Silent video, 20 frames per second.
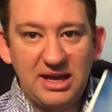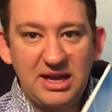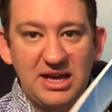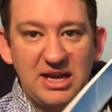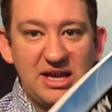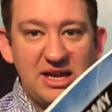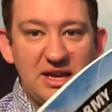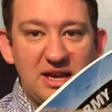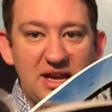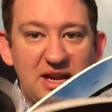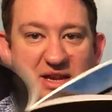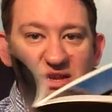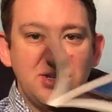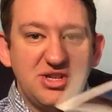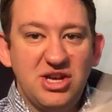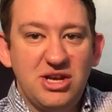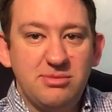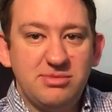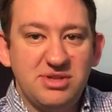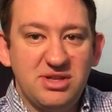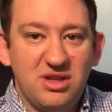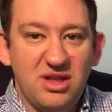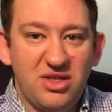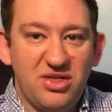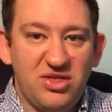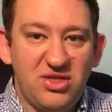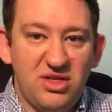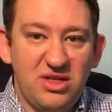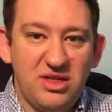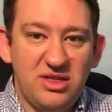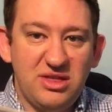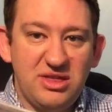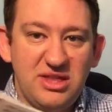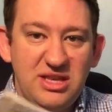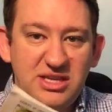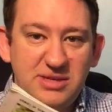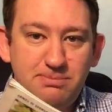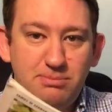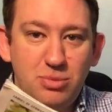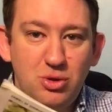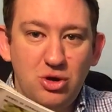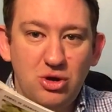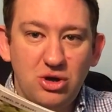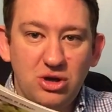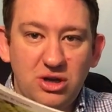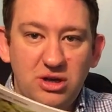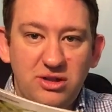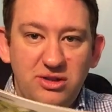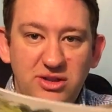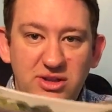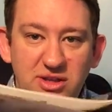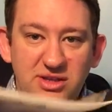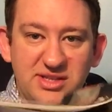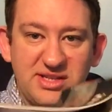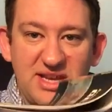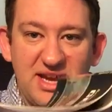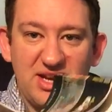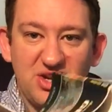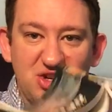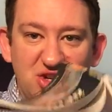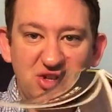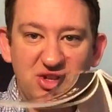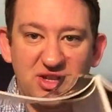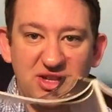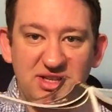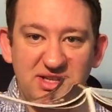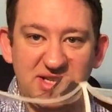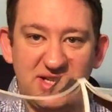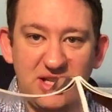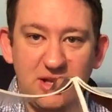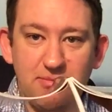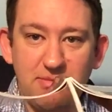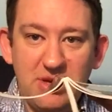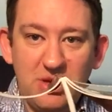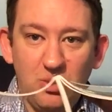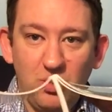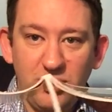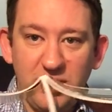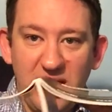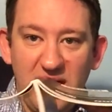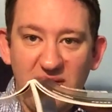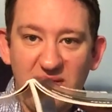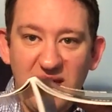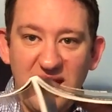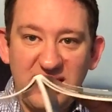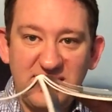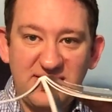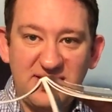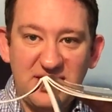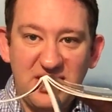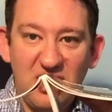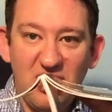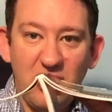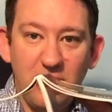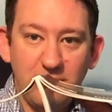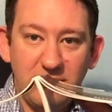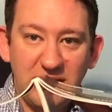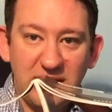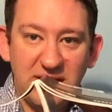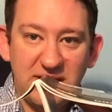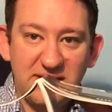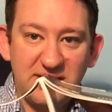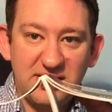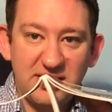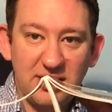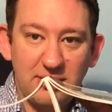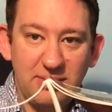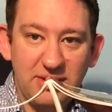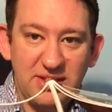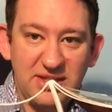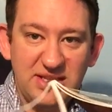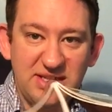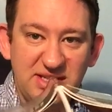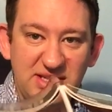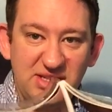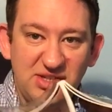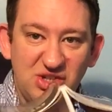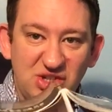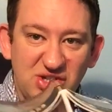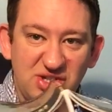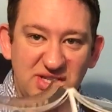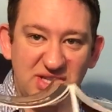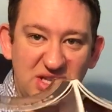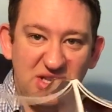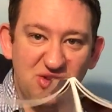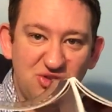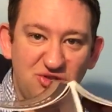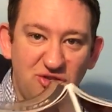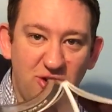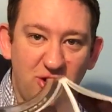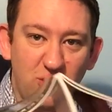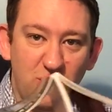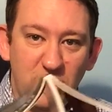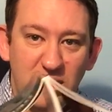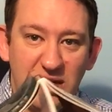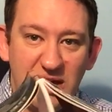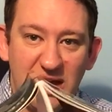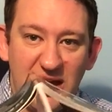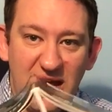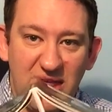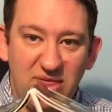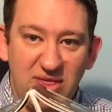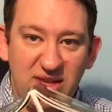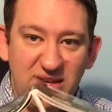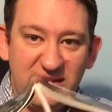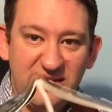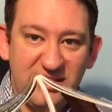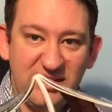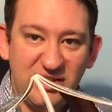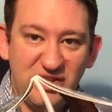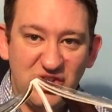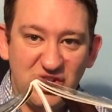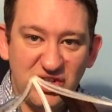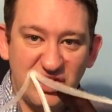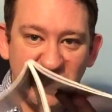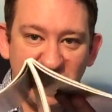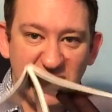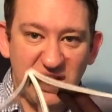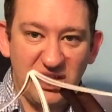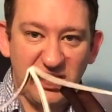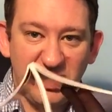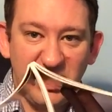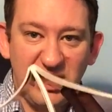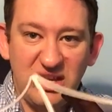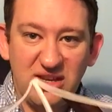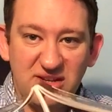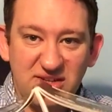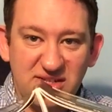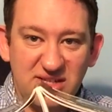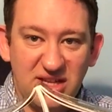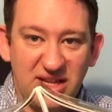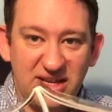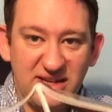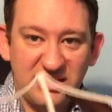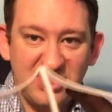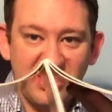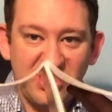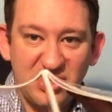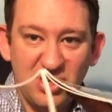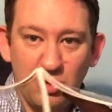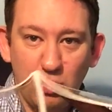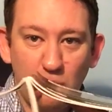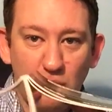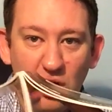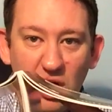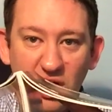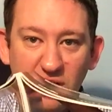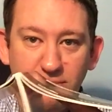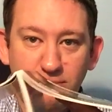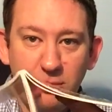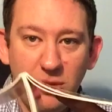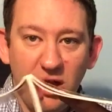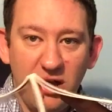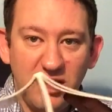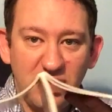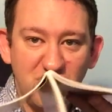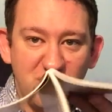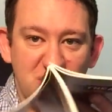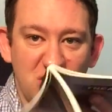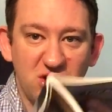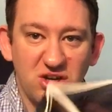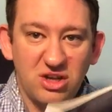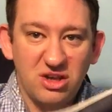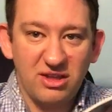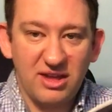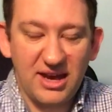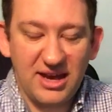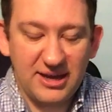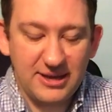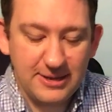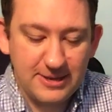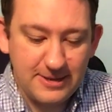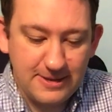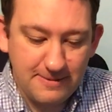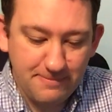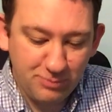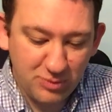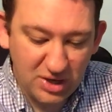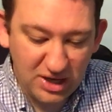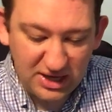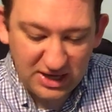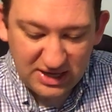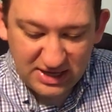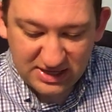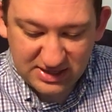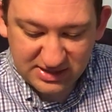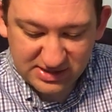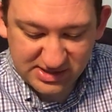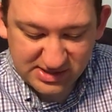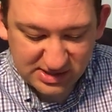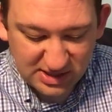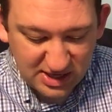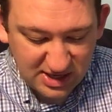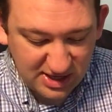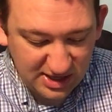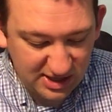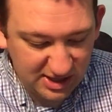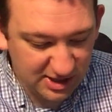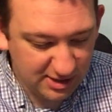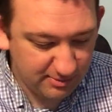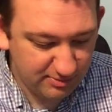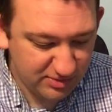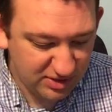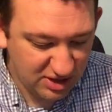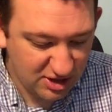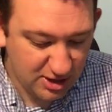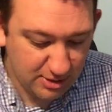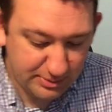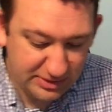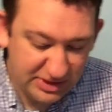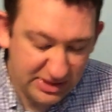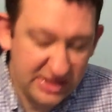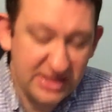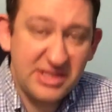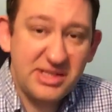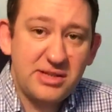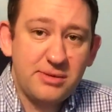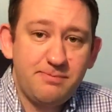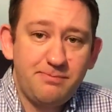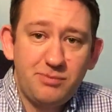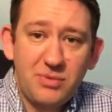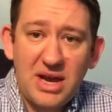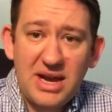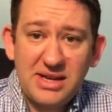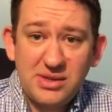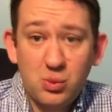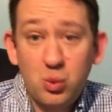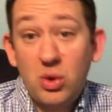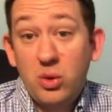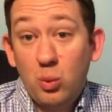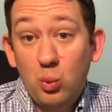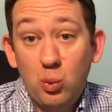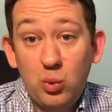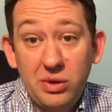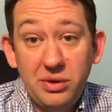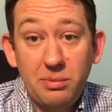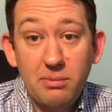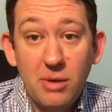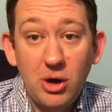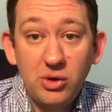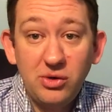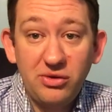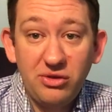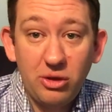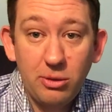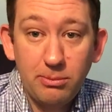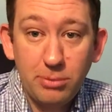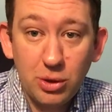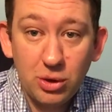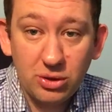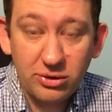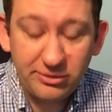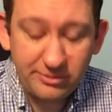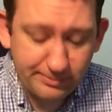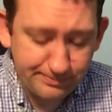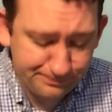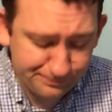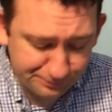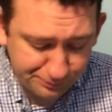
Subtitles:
in terms of this book, the section that's in the middle there, that's the army list. I mean, this is just the intro, and this is just the theatre selectors. So a large chunk of that is the army list, as with most of the books,